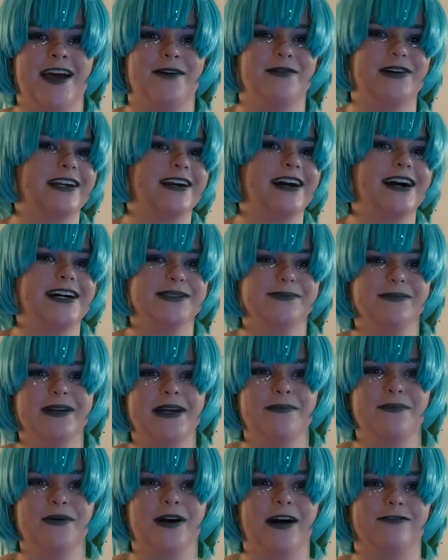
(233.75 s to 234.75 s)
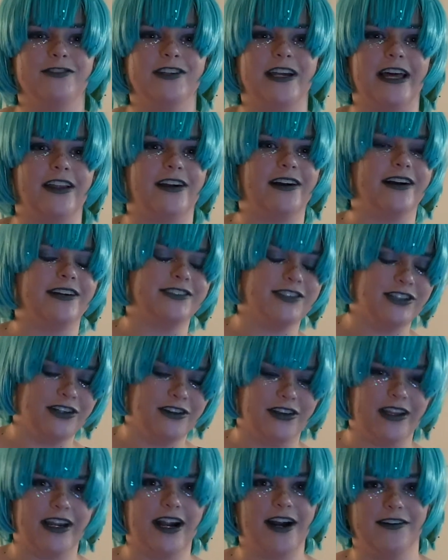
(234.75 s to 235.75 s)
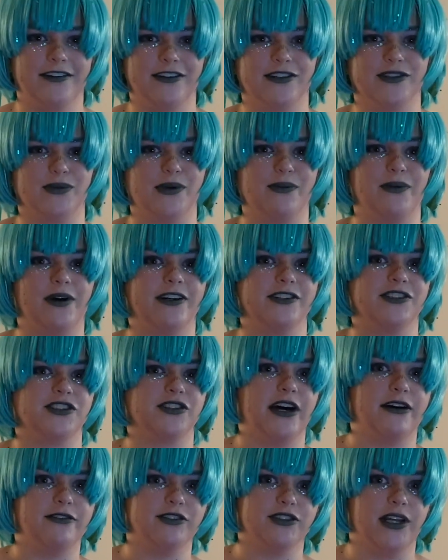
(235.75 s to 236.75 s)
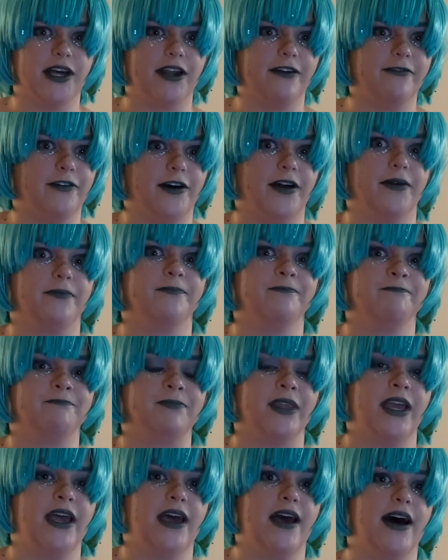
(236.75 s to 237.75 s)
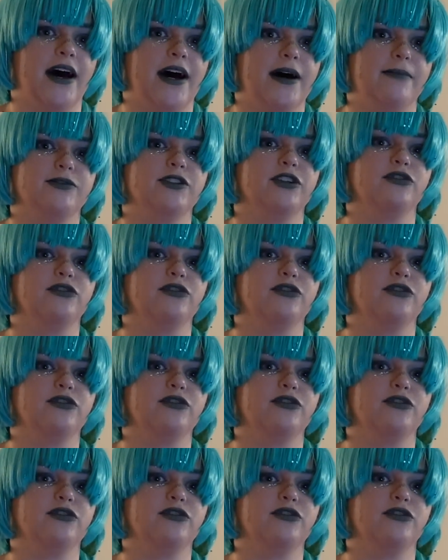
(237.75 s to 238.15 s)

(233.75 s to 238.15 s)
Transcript: We did cosplay improv together as the characters we were, so that was a lot of fun.